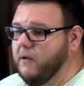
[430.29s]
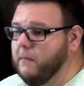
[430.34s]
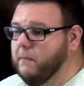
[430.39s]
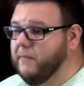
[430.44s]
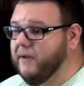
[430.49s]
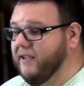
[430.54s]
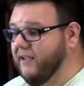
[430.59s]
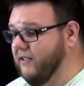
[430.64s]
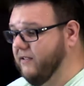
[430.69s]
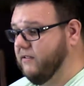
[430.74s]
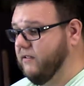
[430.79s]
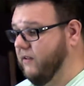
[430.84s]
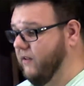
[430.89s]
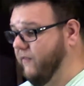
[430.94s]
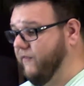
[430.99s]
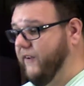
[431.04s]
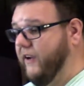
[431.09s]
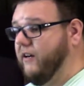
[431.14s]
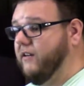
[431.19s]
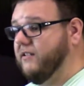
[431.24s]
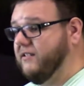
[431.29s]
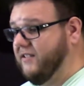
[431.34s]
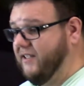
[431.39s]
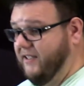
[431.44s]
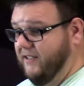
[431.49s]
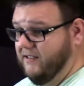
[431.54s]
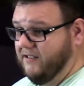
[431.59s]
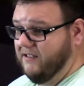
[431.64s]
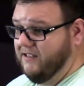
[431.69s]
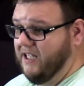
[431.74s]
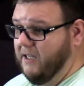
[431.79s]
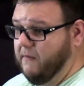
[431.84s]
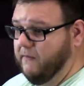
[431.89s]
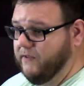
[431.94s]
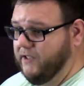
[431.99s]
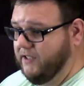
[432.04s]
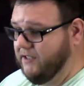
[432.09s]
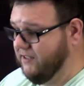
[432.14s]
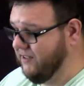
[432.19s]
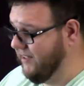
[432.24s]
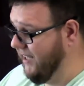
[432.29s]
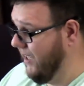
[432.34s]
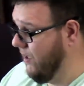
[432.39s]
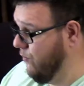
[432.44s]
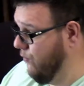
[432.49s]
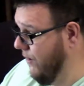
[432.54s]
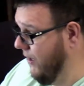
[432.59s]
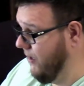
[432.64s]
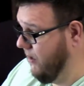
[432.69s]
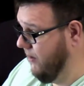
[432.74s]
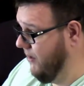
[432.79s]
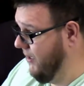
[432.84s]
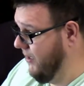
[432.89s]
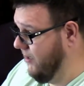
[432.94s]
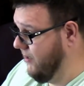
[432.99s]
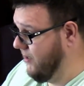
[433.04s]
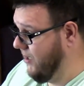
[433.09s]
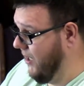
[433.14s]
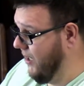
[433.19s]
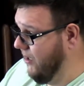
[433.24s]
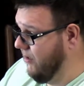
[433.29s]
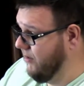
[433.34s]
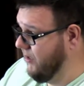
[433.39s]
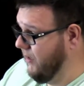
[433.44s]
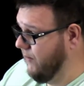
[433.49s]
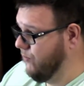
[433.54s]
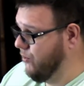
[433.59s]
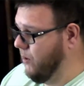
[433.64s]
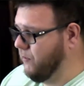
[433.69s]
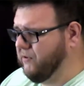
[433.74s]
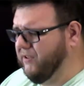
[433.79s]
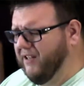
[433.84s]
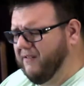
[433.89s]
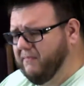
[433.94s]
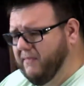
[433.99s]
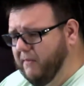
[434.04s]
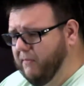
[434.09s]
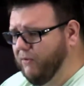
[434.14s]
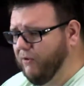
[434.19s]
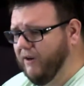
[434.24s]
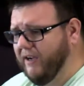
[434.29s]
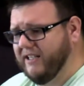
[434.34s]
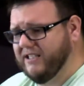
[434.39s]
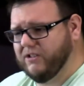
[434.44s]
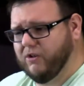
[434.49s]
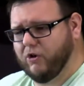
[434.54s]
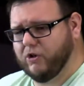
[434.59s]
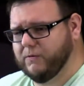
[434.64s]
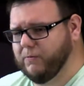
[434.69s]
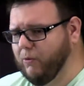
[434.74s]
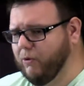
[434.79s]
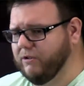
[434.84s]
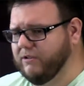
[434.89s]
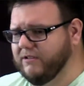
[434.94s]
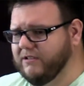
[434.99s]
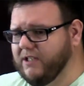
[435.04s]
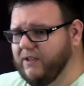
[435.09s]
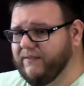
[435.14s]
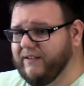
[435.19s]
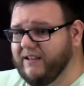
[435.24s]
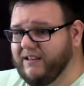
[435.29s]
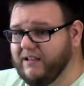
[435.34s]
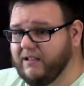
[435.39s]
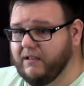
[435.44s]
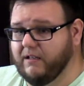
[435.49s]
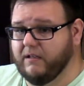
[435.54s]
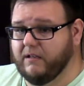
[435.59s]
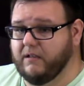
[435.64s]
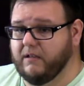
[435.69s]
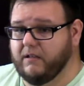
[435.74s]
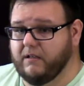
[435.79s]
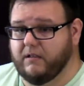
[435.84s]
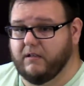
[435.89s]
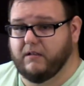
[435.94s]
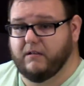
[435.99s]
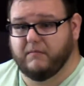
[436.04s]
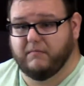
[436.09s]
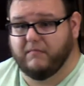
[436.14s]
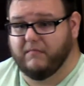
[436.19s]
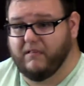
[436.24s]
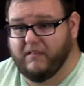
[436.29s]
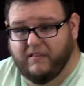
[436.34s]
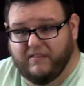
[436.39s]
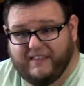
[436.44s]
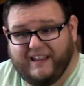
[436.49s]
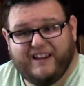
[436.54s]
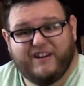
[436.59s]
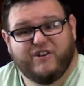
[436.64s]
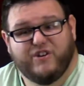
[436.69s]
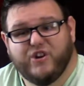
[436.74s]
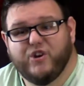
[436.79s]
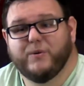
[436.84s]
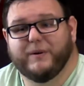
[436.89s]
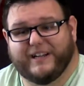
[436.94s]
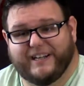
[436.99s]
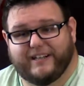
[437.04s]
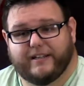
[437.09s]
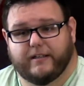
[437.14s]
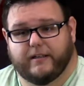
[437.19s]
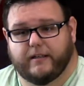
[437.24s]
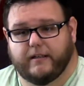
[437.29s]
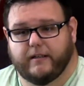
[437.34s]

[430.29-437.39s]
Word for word: Because the Pharisees, the time of Jesus, they had read the entirety of Scripture, they memorized large portions of it. They knew it.